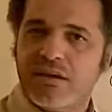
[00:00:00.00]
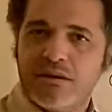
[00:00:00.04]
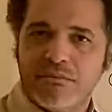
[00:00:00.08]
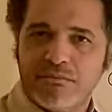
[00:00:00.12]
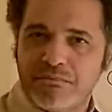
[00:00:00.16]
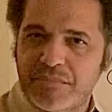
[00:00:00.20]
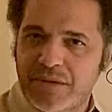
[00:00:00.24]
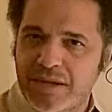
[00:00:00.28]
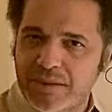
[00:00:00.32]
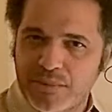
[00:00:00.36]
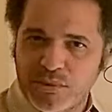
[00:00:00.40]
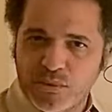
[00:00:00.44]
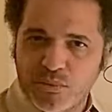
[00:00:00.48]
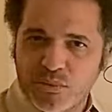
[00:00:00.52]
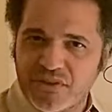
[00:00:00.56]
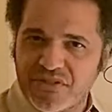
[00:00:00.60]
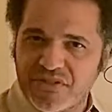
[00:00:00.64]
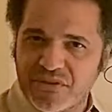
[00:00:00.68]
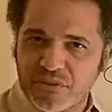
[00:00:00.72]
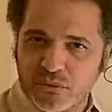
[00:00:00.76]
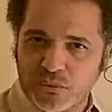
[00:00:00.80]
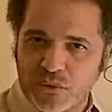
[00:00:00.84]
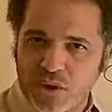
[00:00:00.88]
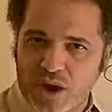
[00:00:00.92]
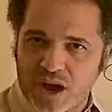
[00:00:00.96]
maybe with
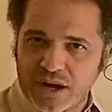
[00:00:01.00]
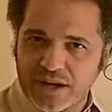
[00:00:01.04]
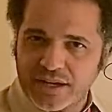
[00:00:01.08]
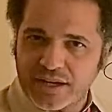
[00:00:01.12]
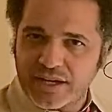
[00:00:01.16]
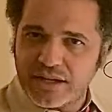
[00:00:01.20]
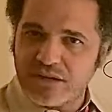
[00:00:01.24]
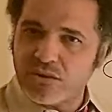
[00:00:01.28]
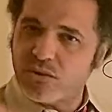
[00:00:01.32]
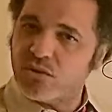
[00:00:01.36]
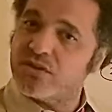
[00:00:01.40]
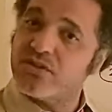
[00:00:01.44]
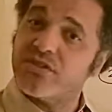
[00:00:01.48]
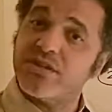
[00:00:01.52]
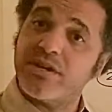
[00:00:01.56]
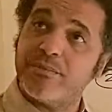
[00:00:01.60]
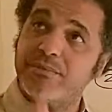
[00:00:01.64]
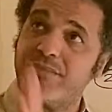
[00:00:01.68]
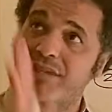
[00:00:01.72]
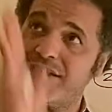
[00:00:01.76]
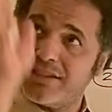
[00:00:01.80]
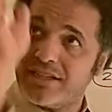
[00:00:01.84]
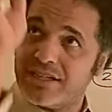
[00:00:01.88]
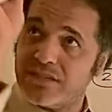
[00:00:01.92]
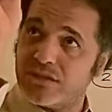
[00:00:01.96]
a rocket or
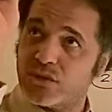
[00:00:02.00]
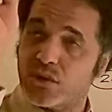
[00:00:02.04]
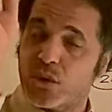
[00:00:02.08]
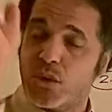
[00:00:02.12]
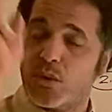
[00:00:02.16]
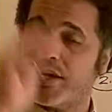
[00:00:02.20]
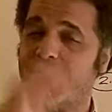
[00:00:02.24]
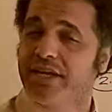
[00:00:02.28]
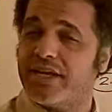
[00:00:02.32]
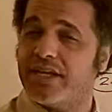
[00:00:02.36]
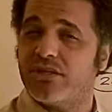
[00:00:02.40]
something that's going